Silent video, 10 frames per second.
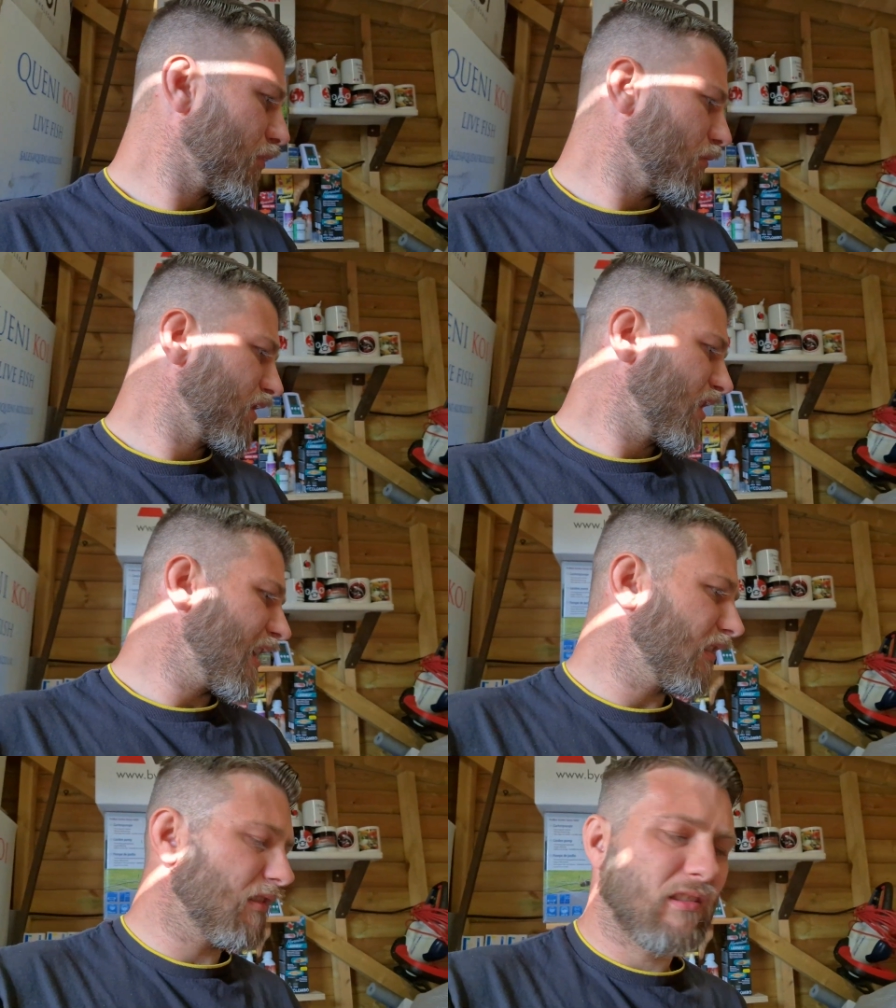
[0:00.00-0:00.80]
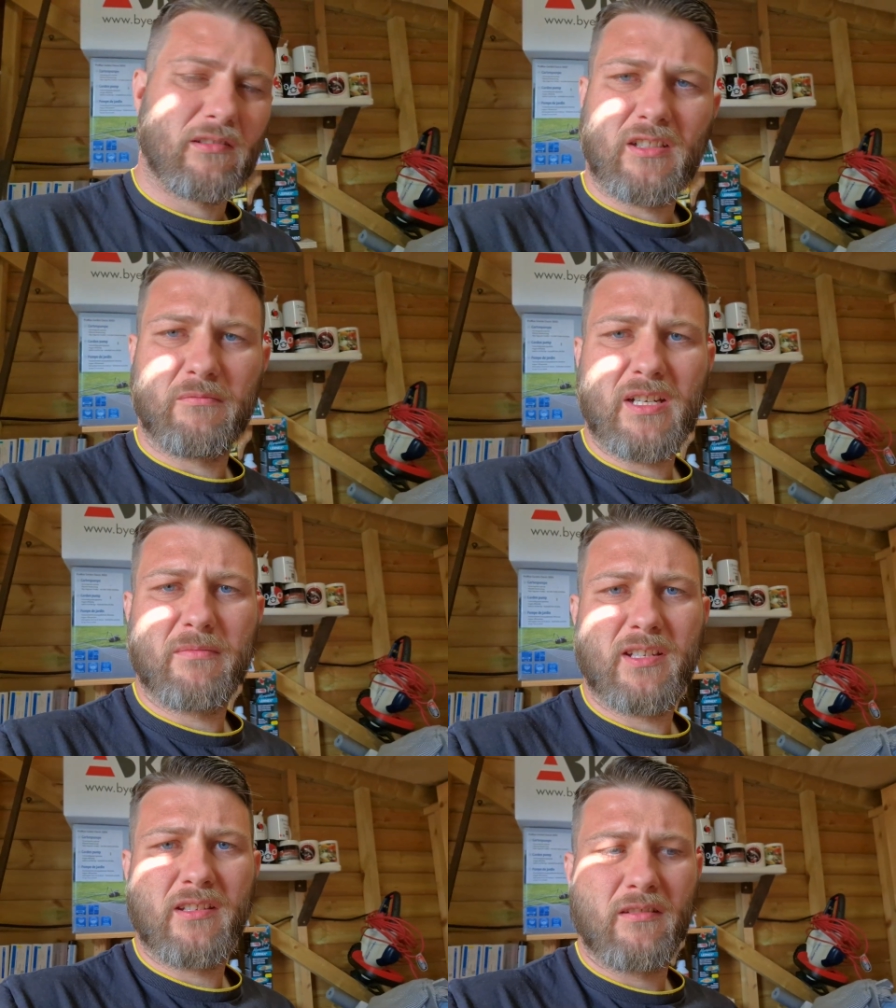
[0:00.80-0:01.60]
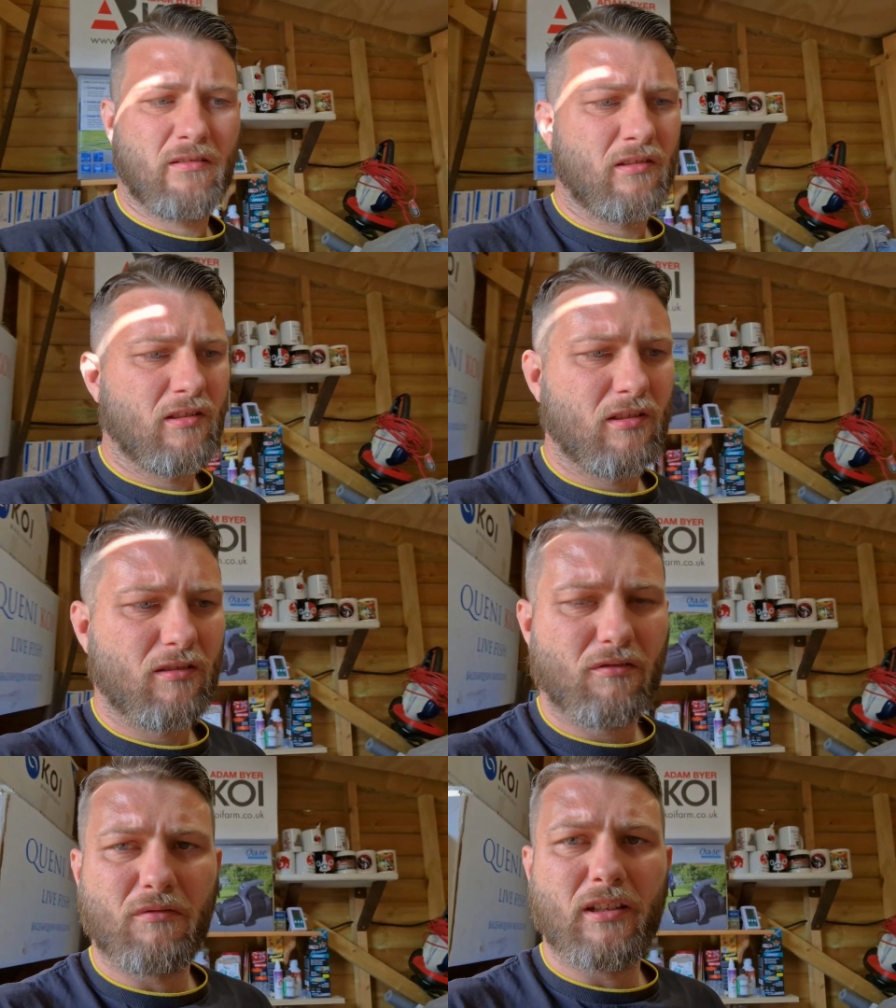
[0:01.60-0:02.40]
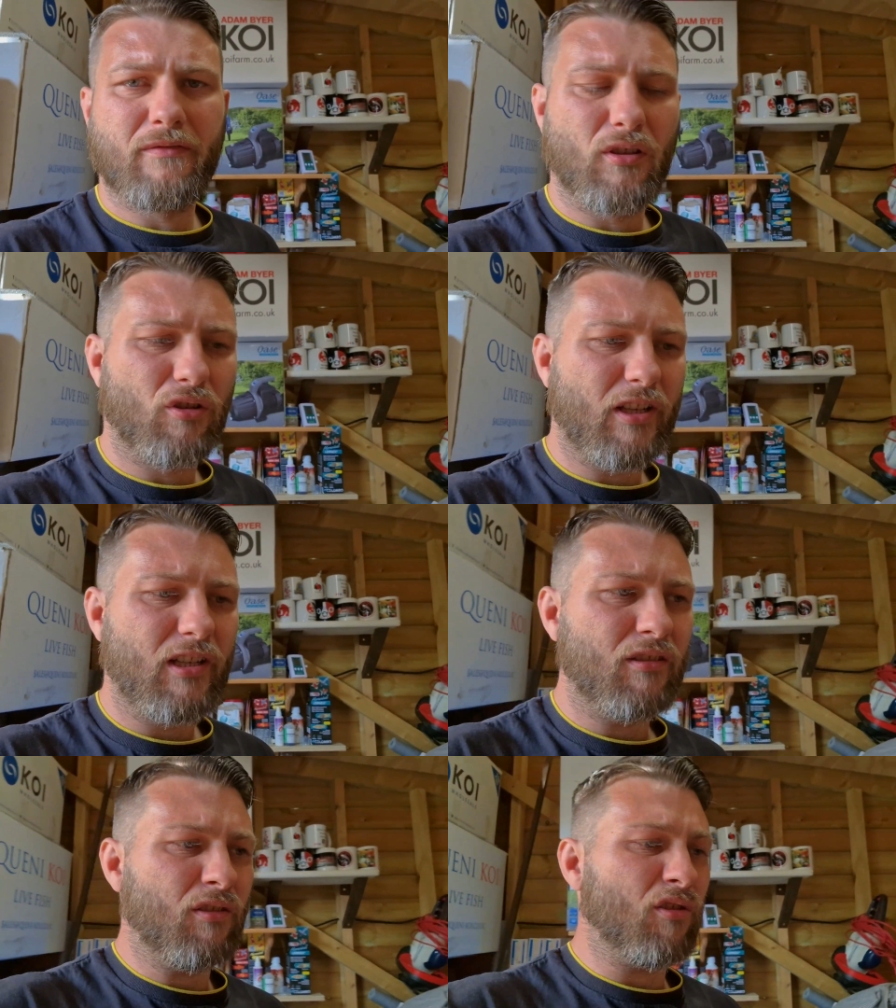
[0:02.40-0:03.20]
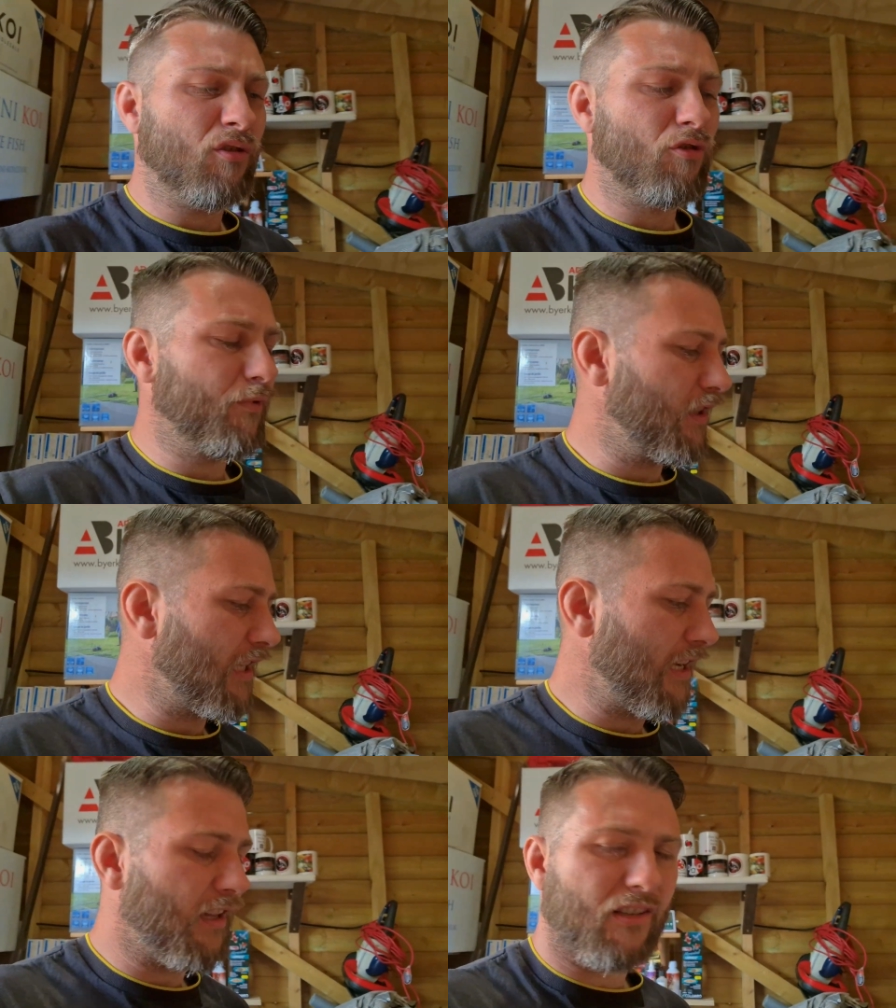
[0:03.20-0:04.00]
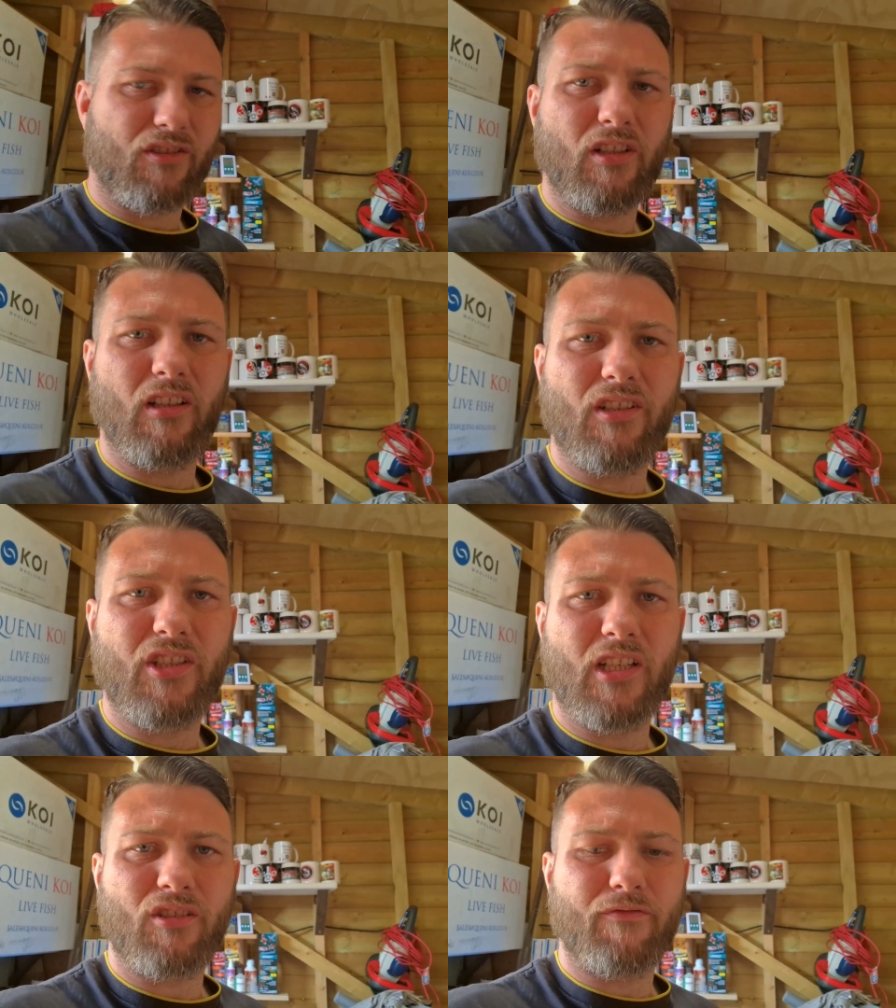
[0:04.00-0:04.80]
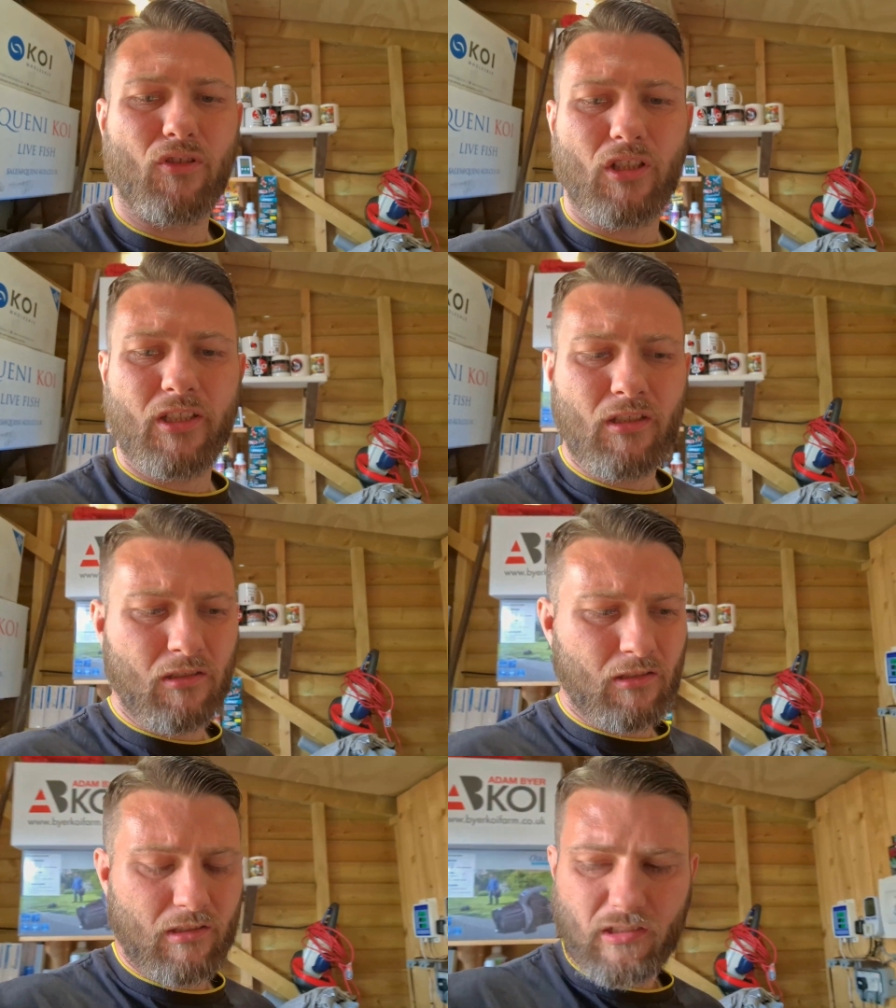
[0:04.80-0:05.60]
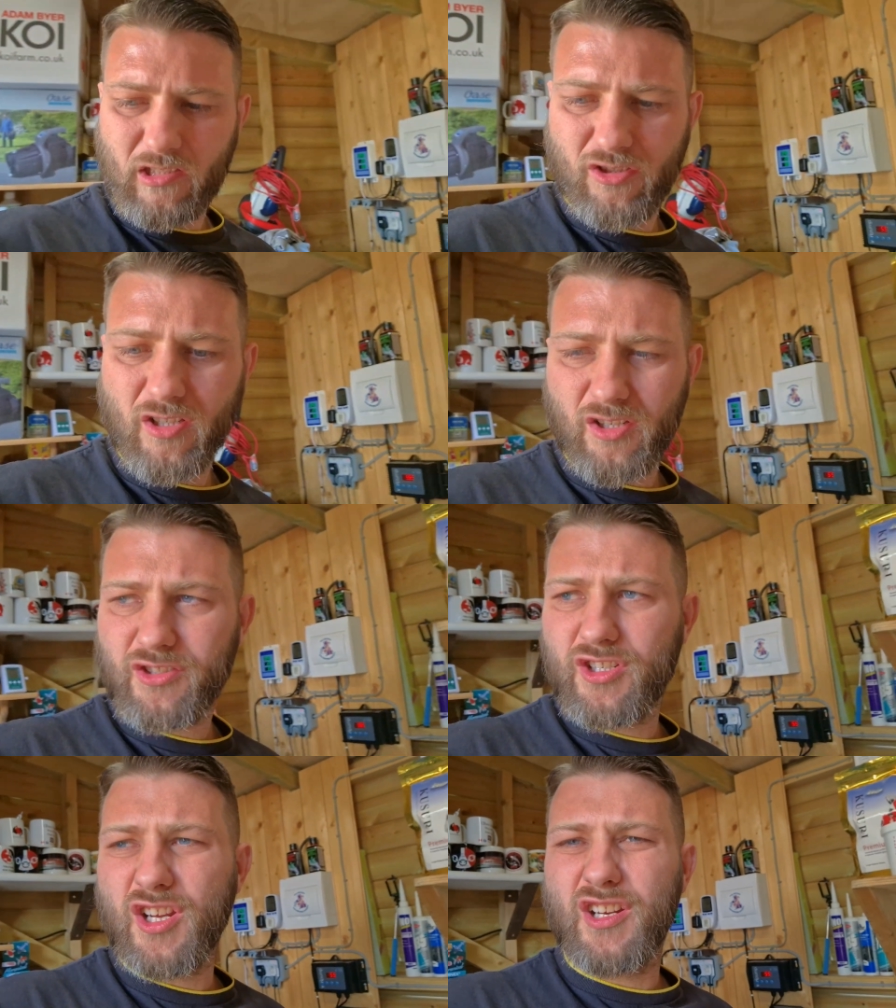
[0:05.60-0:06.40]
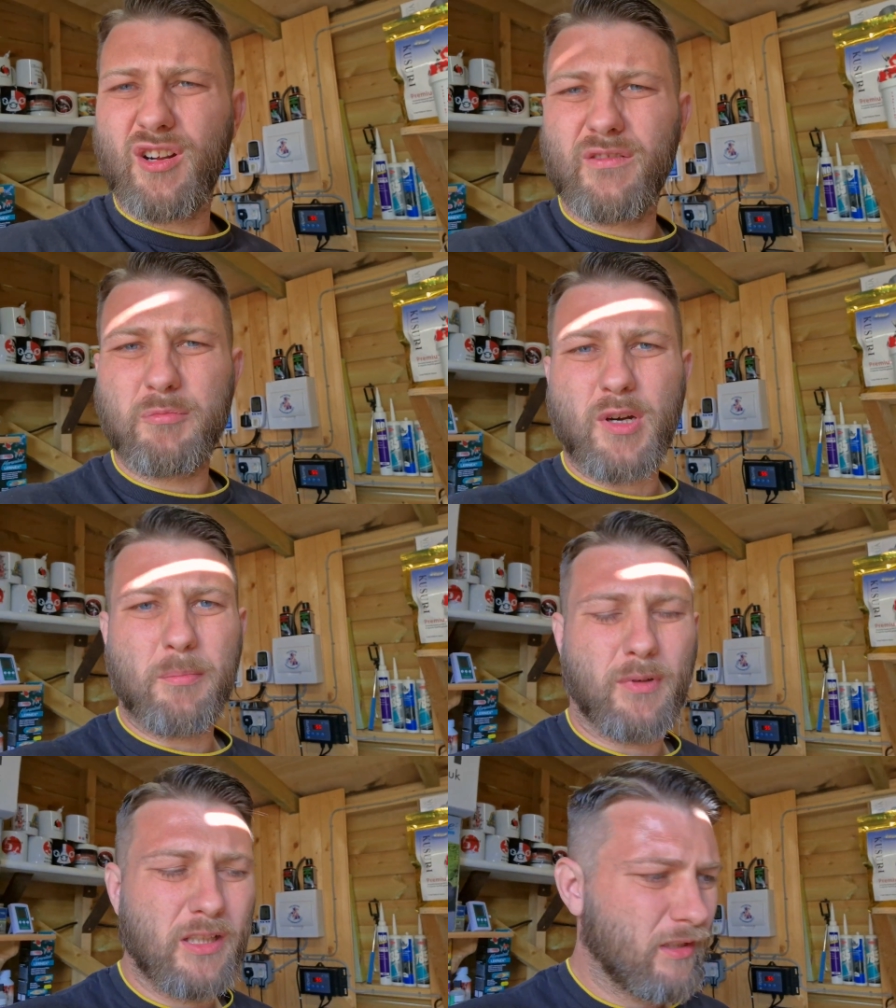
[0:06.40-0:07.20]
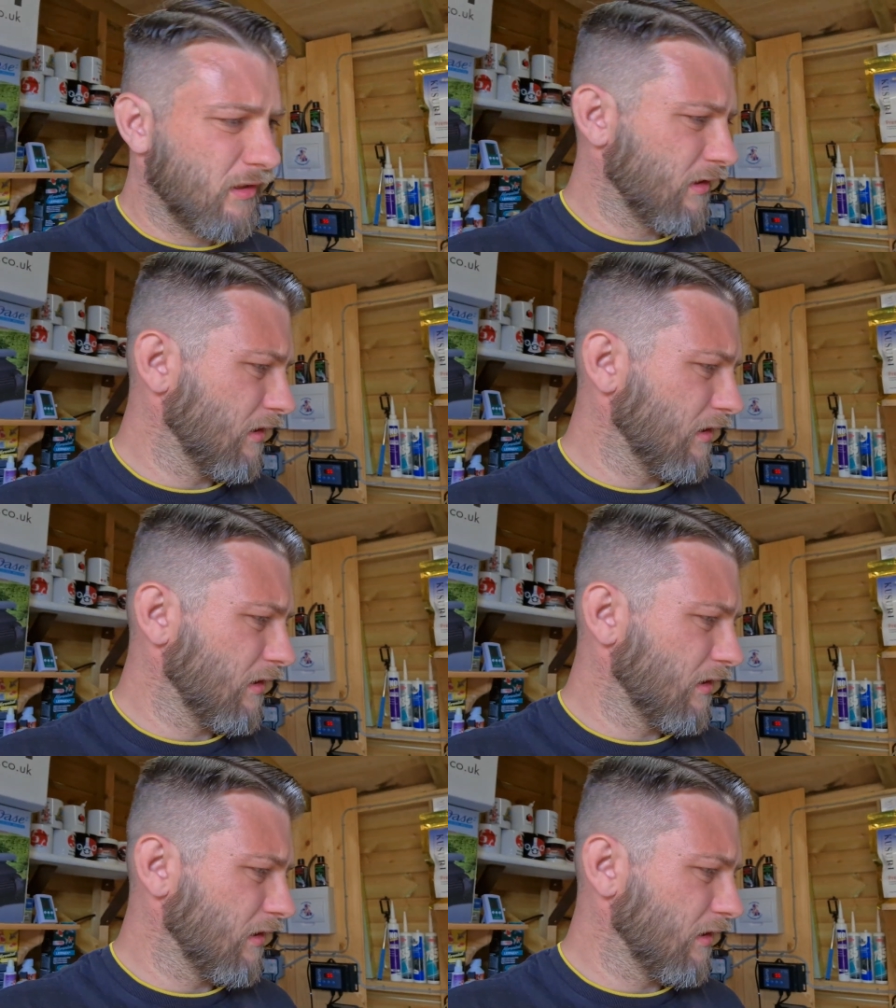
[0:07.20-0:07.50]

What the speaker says: Probably take, I don't know, maybe 3 or 4 days or something like that till it sinks fully and starts turning over properly.